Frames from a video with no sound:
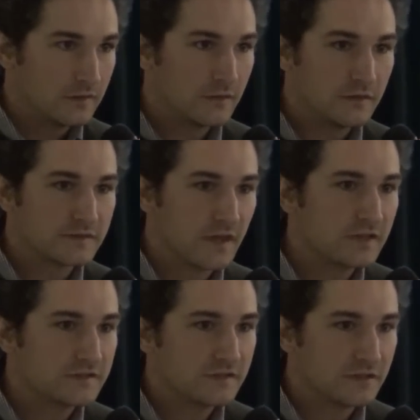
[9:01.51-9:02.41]
to
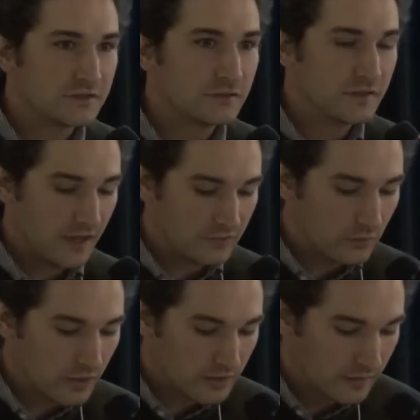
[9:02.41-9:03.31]
discuss issues and to
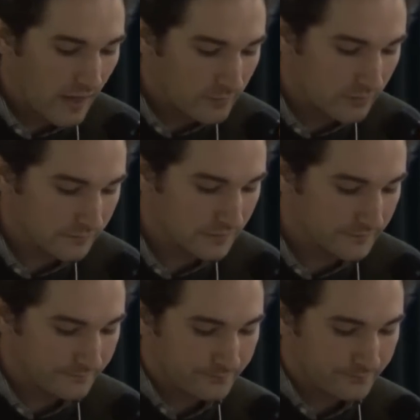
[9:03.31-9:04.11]
work collaboratively.